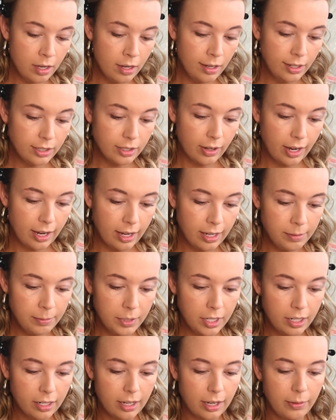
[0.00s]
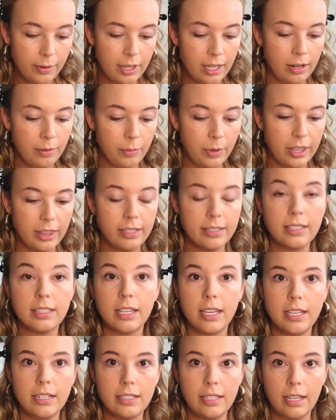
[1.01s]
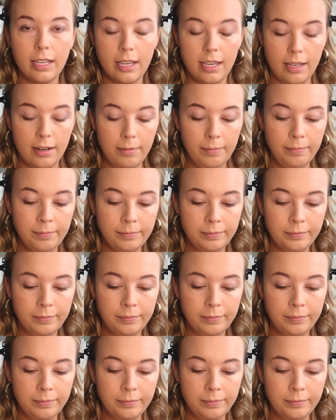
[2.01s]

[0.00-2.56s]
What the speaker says: So I'm going to go in with C10.